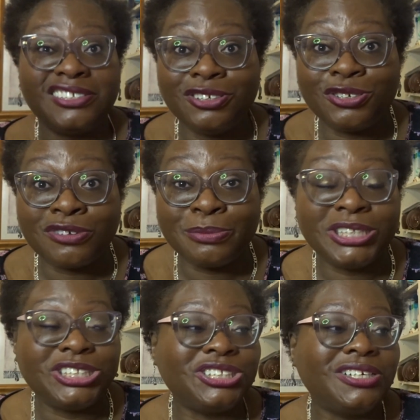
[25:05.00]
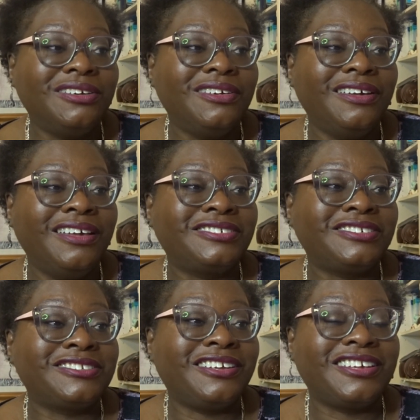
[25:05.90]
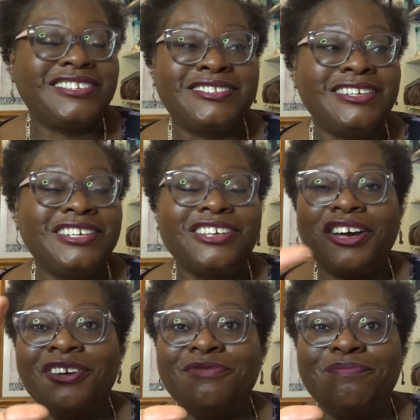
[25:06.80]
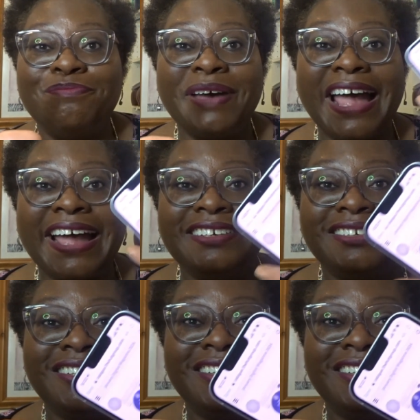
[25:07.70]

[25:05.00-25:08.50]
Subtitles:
a load of rubbish. It's just like a silicone pad.